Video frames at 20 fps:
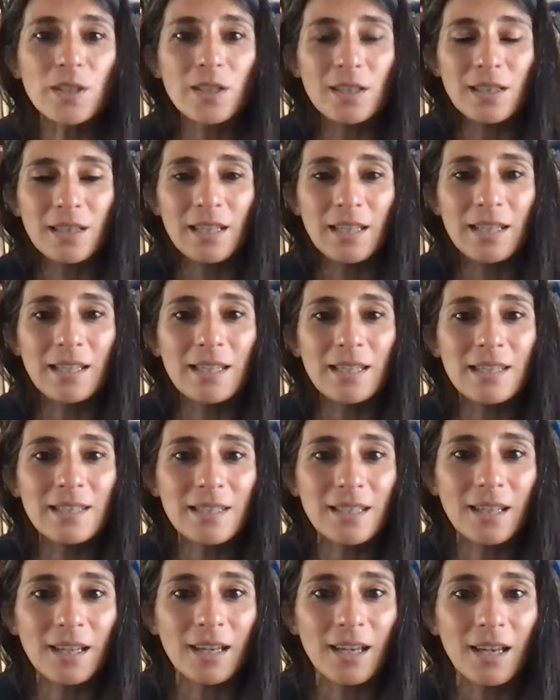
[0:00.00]
in
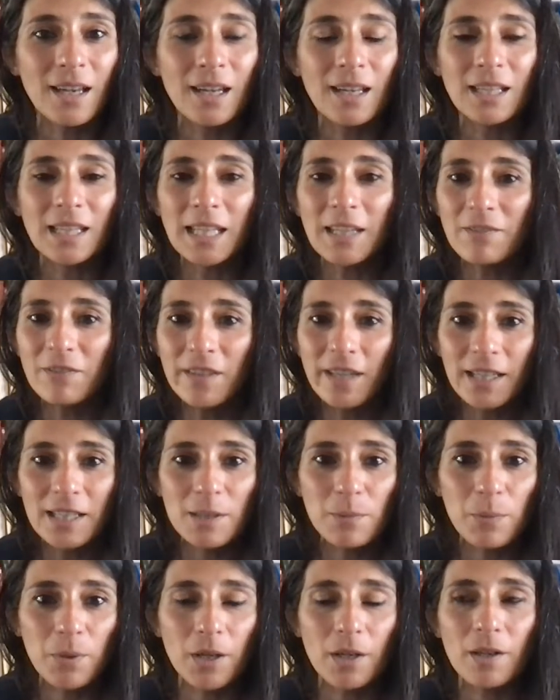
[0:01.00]
these lived
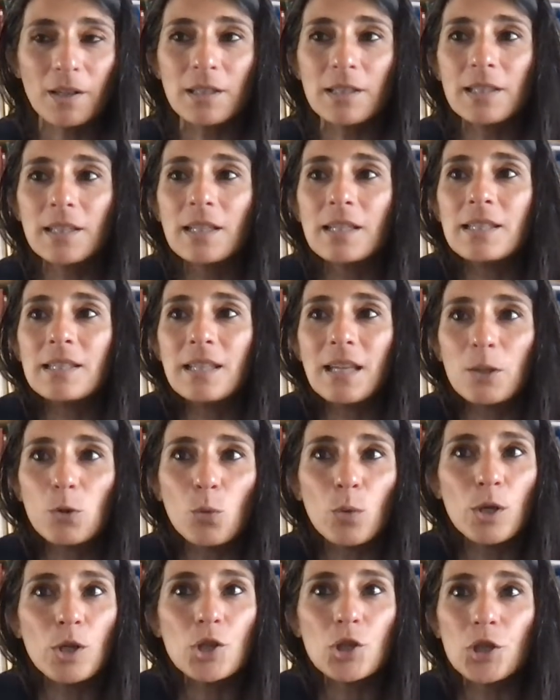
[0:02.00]
experiences
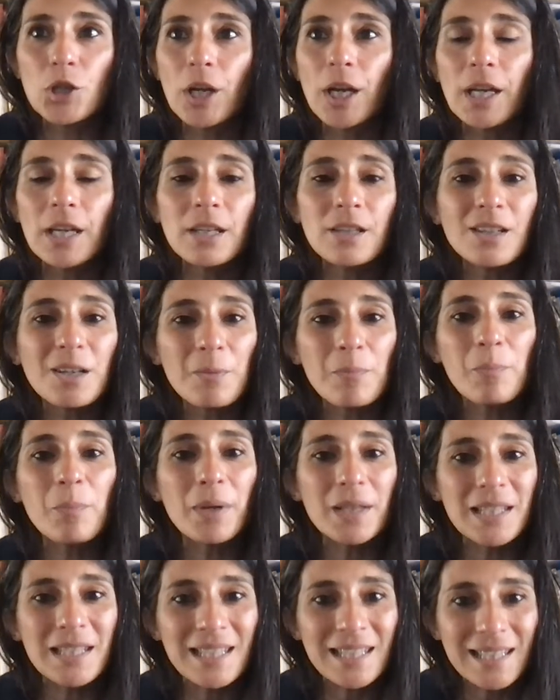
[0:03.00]
that we share,
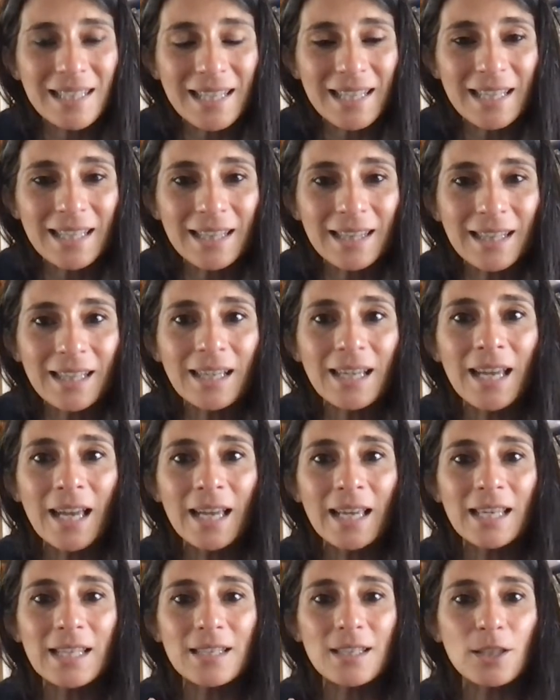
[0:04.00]
but still
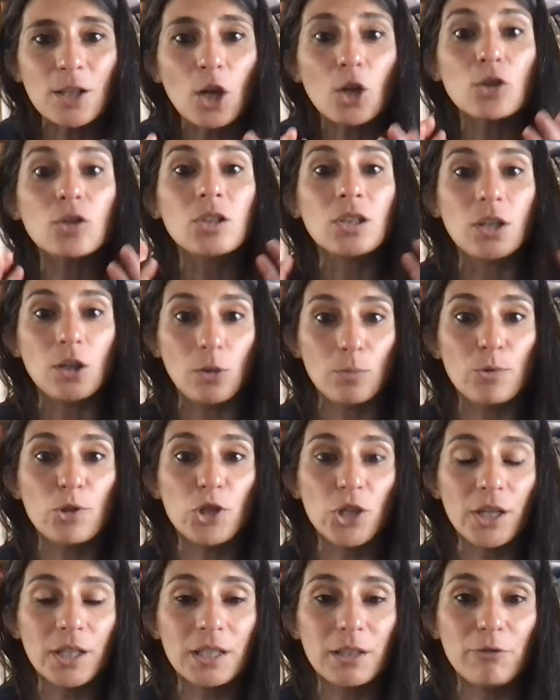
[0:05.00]
is not
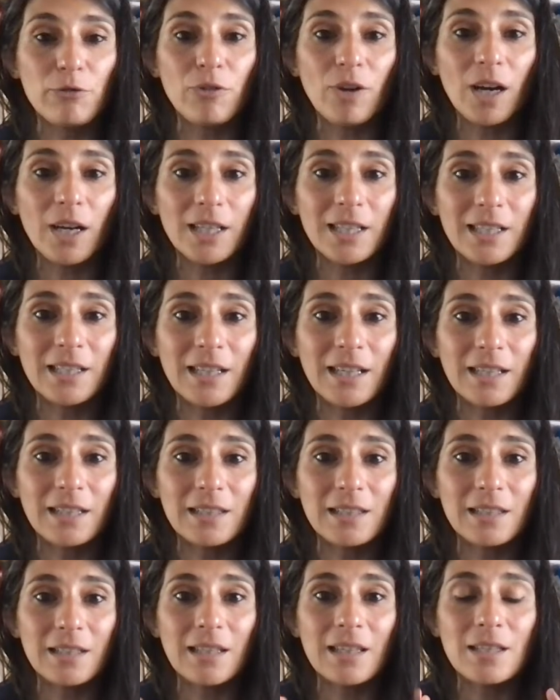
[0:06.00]
objectified yet,